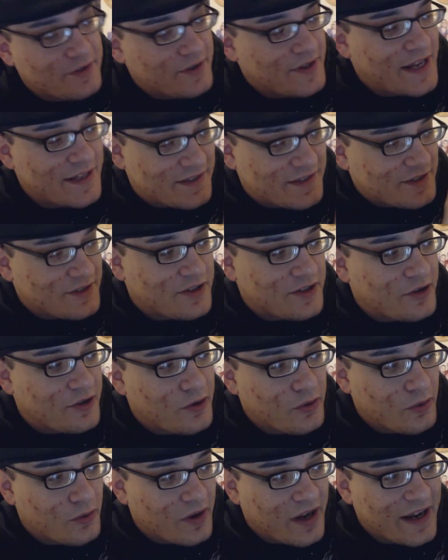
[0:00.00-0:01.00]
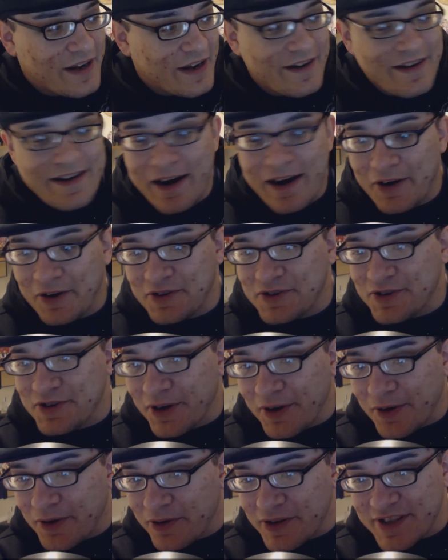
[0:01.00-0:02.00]
And that's just a cool kind of
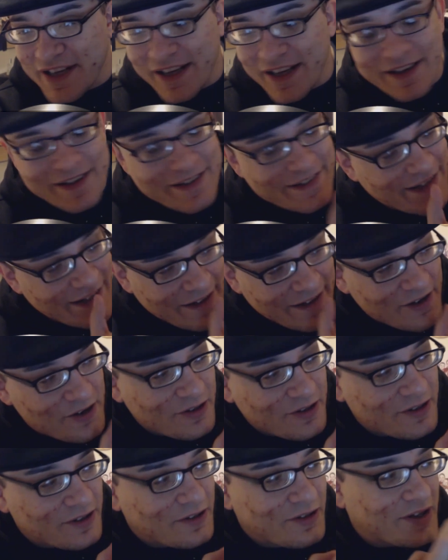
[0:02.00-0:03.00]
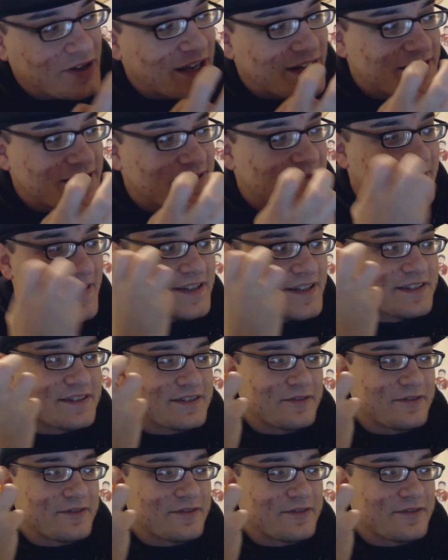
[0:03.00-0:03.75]
Naruto. He's got a good look on his face.